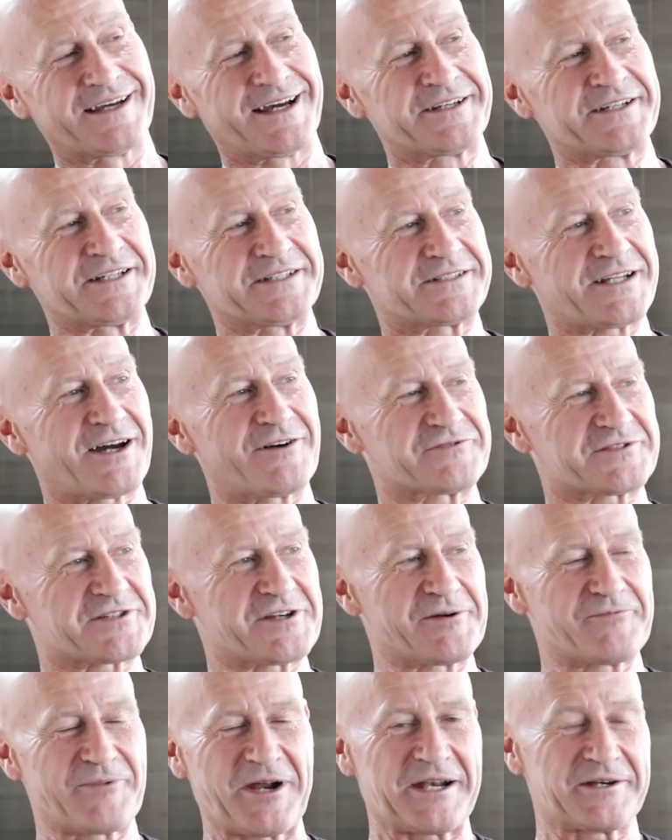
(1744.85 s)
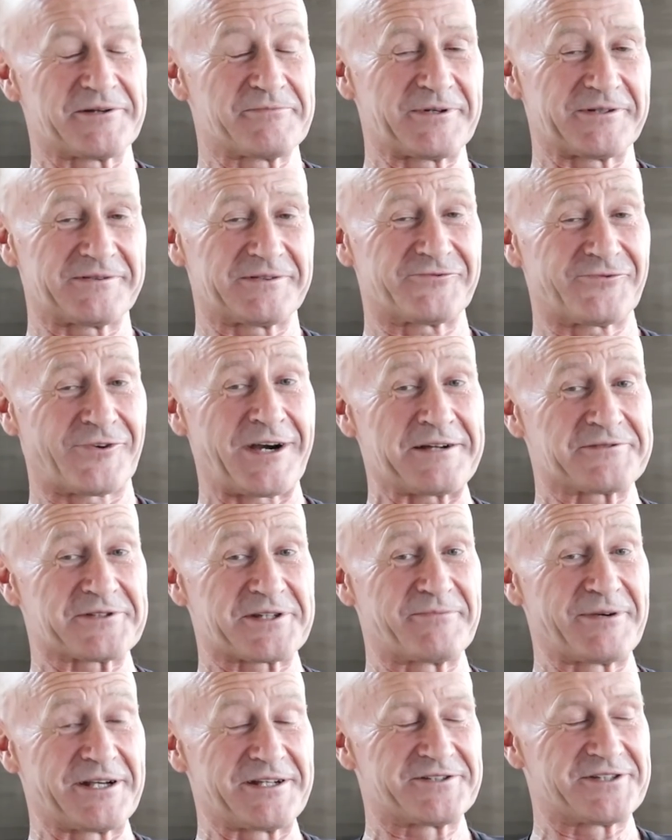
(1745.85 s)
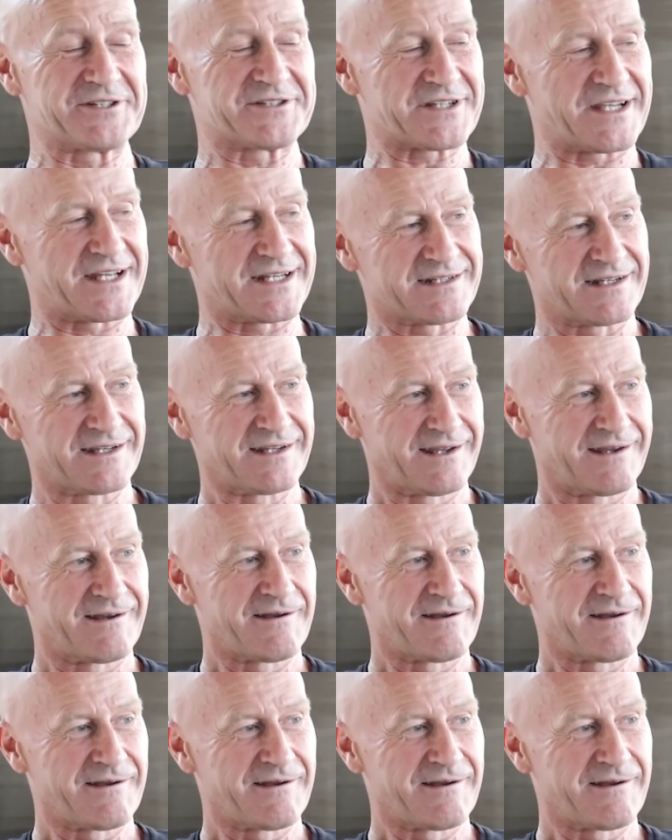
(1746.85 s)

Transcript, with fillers: and then Duff turned round him, to me and she said,